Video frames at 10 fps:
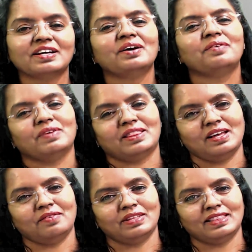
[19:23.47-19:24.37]

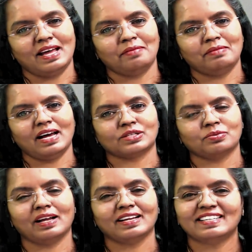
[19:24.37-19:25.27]
with them as well.
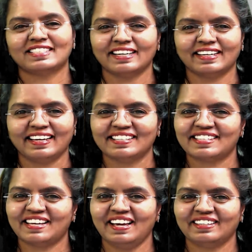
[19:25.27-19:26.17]
Sharing is
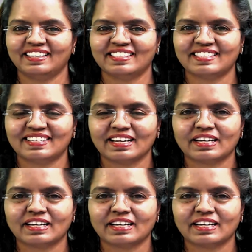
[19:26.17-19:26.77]
caring, isn't it?